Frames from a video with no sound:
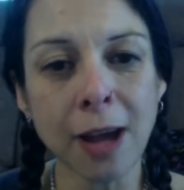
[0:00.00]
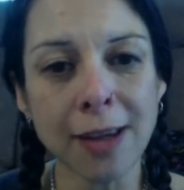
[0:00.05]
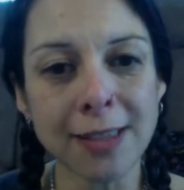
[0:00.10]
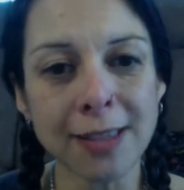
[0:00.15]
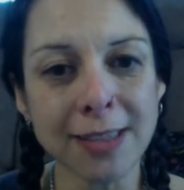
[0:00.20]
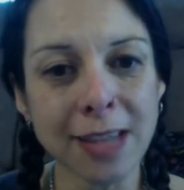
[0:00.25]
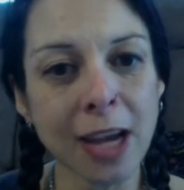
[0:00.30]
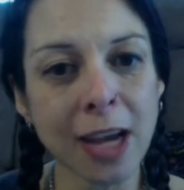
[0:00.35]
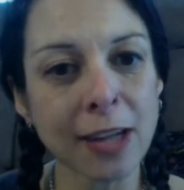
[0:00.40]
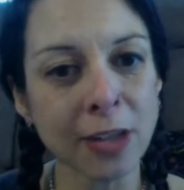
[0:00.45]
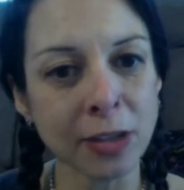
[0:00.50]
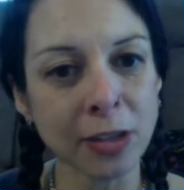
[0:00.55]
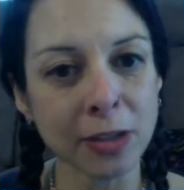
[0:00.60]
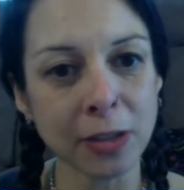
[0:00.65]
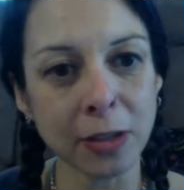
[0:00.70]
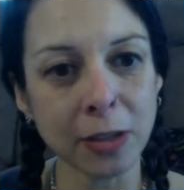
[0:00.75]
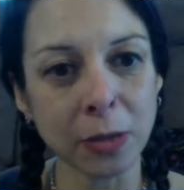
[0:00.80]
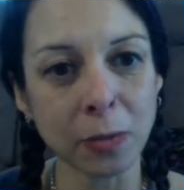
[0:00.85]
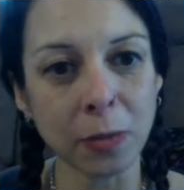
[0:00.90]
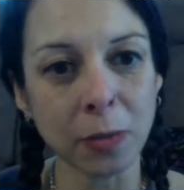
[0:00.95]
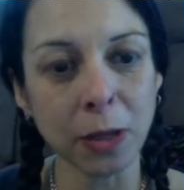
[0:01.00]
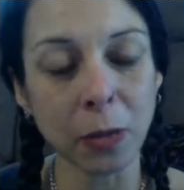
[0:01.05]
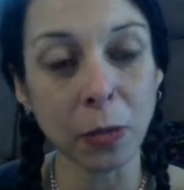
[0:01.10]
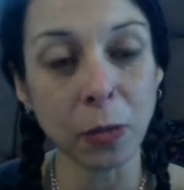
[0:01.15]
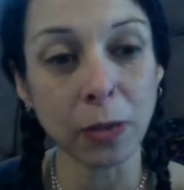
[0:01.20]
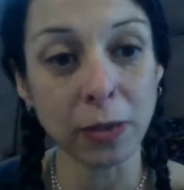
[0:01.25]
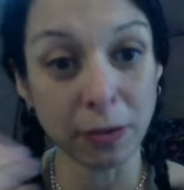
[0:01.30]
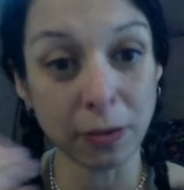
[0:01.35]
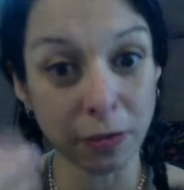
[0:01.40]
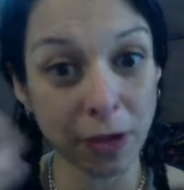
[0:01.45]
touch a little bit
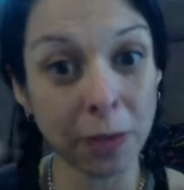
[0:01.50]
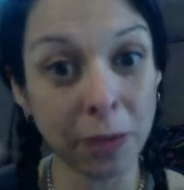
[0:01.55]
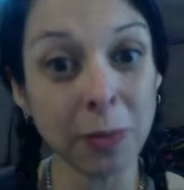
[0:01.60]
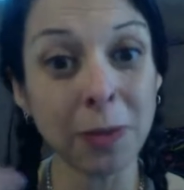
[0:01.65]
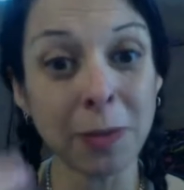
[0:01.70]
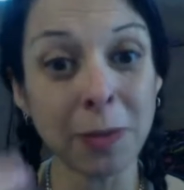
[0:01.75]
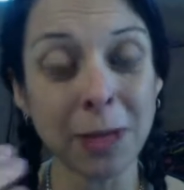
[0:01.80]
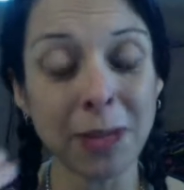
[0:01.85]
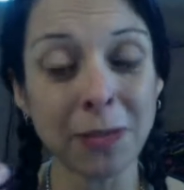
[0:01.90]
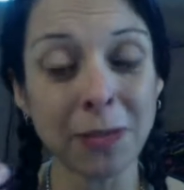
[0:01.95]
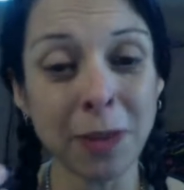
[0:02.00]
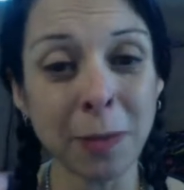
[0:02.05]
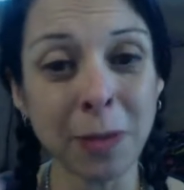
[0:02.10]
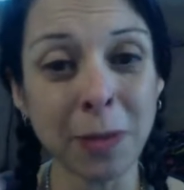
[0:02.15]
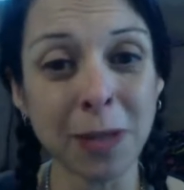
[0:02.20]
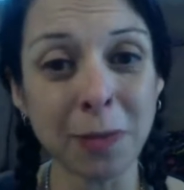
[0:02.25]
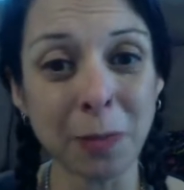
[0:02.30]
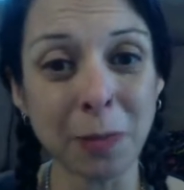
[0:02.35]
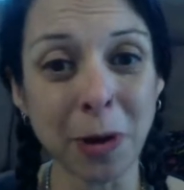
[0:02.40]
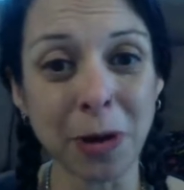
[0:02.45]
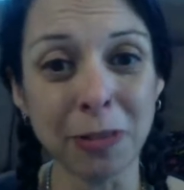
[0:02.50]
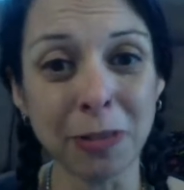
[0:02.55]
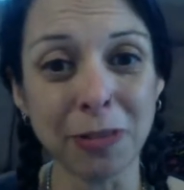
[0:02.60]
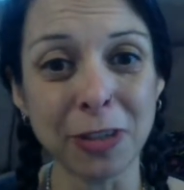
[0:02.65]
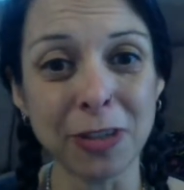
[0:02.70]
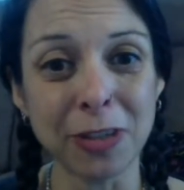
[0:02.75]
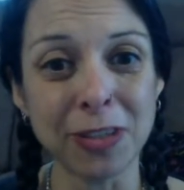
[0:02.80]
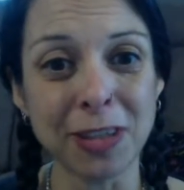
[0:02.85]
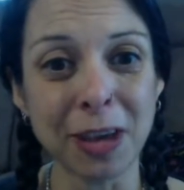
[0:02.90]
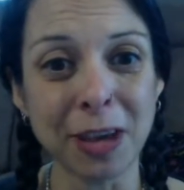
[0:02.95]
with the feminine part of
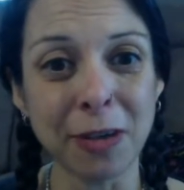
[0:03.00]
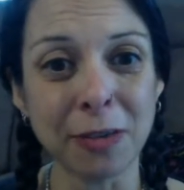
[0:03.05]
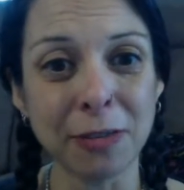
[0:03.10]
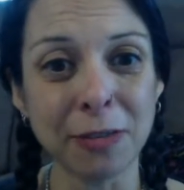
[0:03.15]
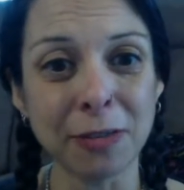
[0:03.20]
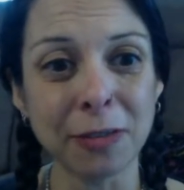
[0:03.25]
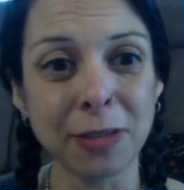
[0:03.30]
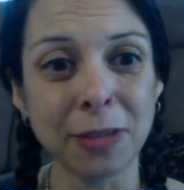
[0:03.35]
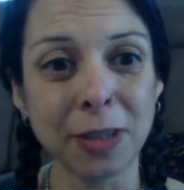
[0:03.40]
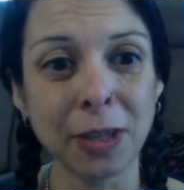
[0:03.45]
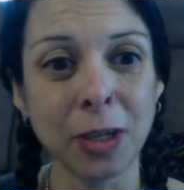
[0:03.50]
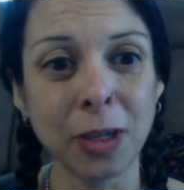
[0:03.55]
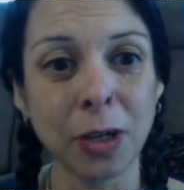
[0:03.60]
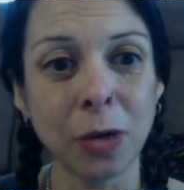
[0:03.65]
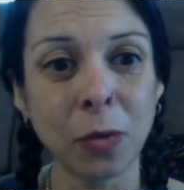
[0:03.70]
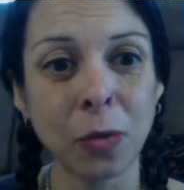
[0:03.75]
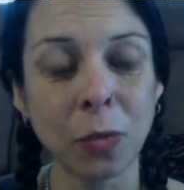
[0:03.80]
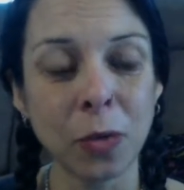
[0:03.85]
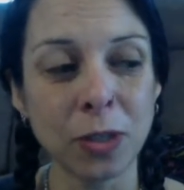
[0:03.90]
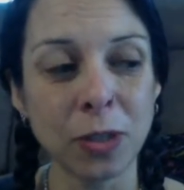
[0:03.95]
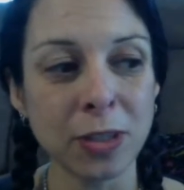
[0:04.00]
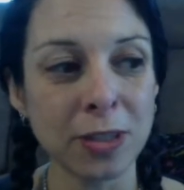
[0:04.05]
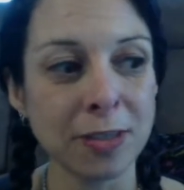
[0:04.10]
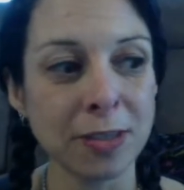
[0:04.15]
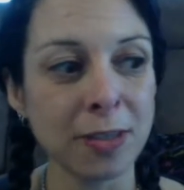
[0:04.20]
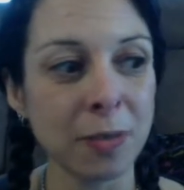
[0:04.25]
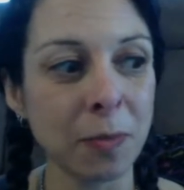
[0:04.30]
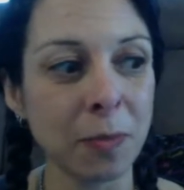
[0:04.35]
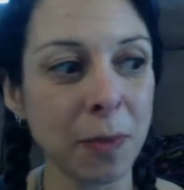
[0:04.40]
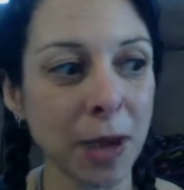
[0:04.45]
yourself, which
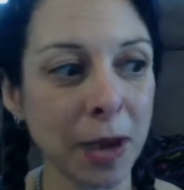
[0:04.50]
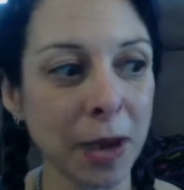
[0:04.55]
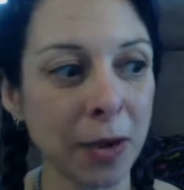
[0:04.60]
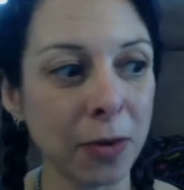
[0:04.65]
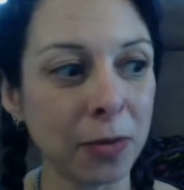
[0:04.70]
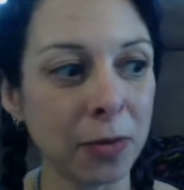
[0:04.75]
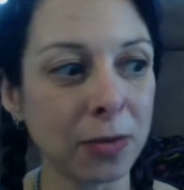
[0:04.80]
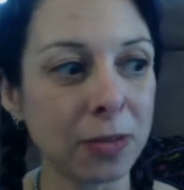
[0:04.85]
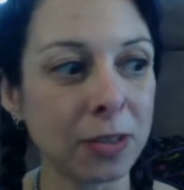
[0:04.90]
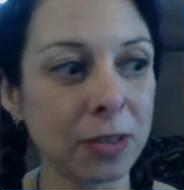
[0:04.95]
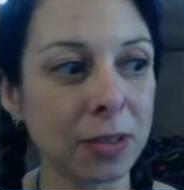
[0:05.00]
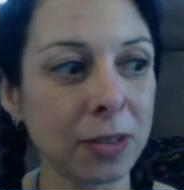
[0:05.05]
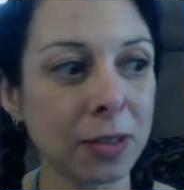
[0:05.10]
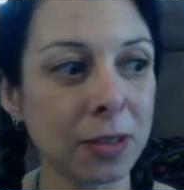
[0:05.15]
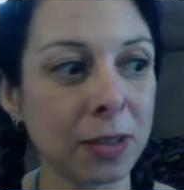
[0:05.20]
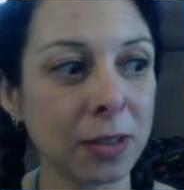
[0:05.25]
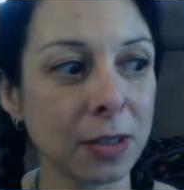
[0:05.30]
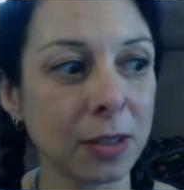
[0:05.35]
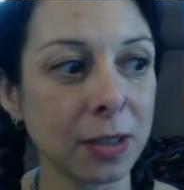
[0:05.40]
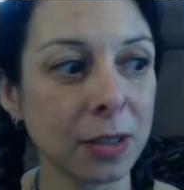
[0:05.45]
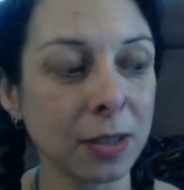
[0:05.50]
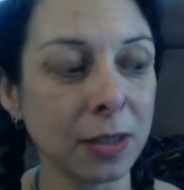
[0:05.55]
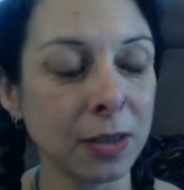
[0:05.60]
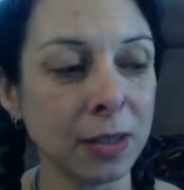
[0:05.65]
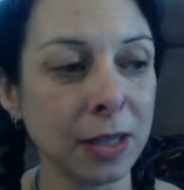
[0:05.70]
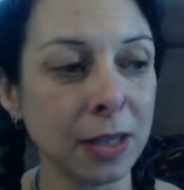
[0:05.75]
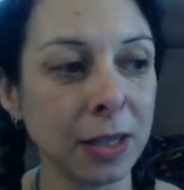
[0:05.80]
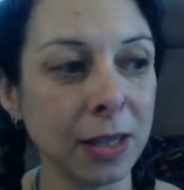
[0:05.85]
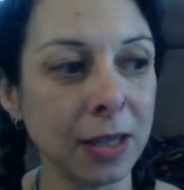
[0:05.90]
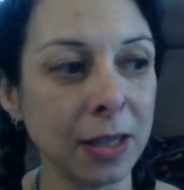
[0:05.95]
is about
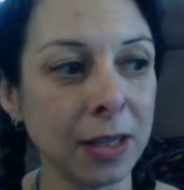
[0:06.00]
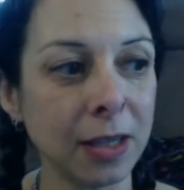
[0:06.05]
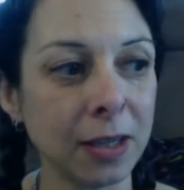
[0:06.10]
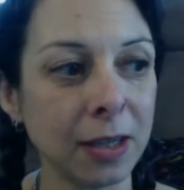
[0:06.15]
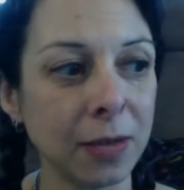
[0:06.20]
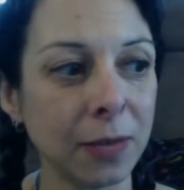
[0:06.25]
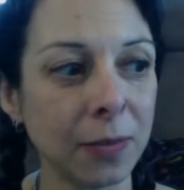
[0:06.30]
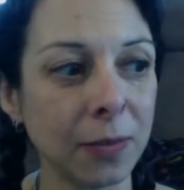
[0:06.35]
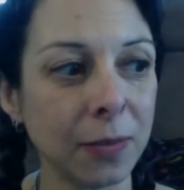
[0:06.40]
the